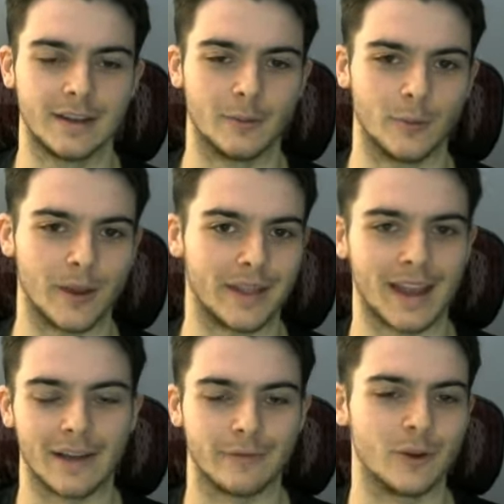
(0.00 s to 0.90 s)
when they
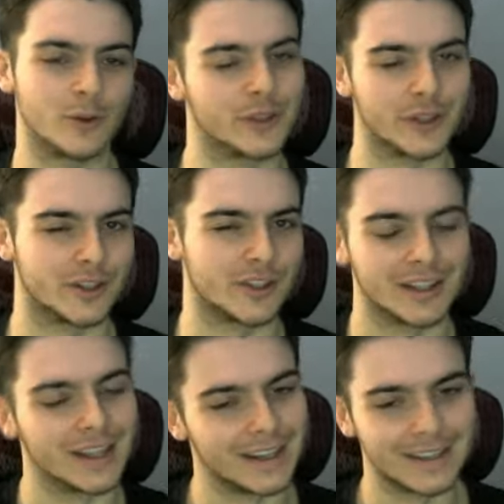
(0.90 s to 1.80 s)
have no search and,
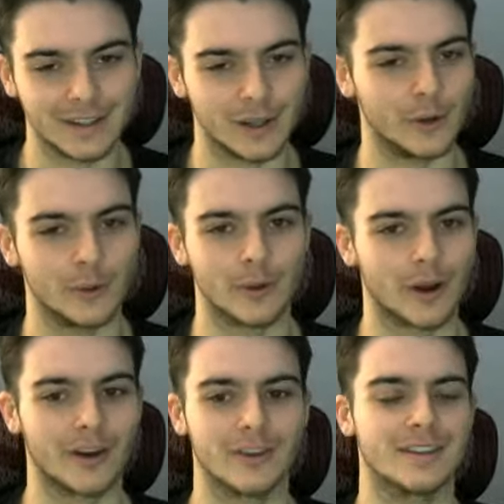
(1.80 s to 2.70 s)
like, no
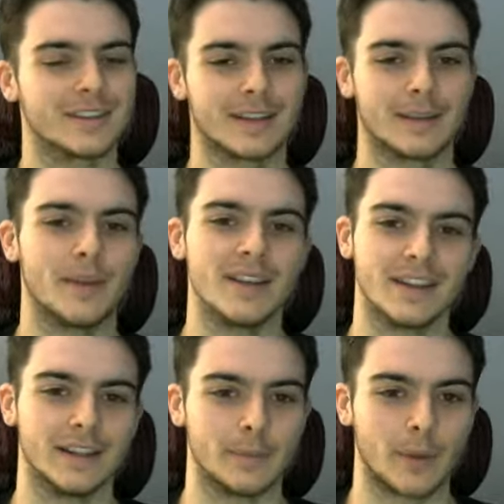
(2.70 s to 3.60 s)
cards. It's, like,
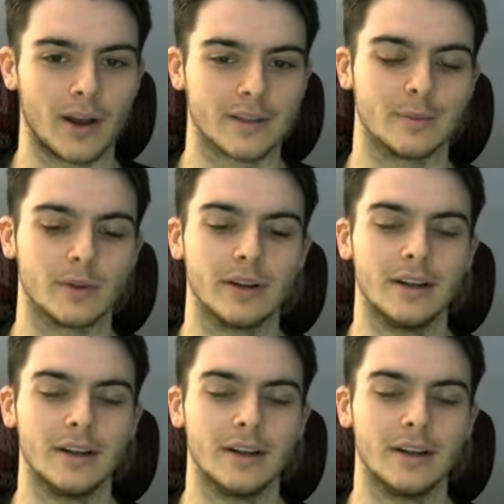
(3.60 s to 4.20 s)
basically impossible.